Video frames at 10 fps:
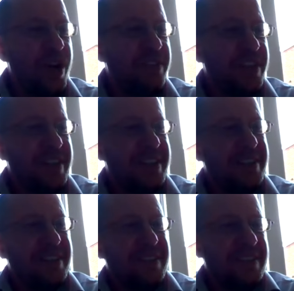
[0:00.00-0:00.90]

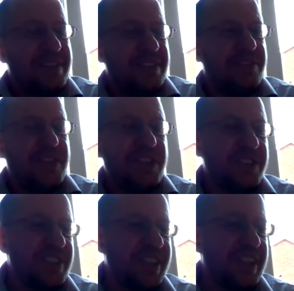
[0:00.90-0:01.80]
Whoever
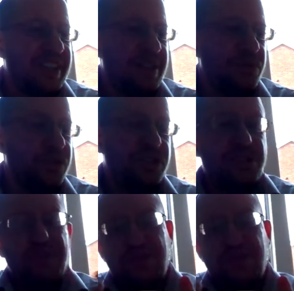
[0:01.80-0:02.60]
feels like they want